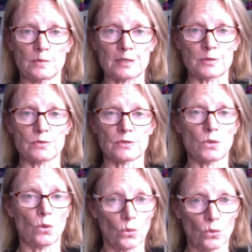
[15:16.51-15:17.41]
muscles.
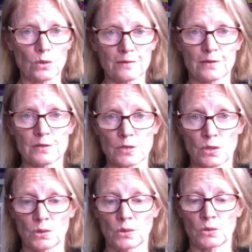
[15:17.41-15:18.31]
So all of those
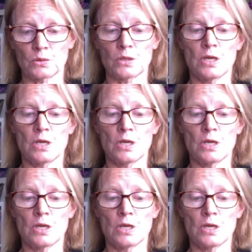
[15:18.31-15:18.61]
core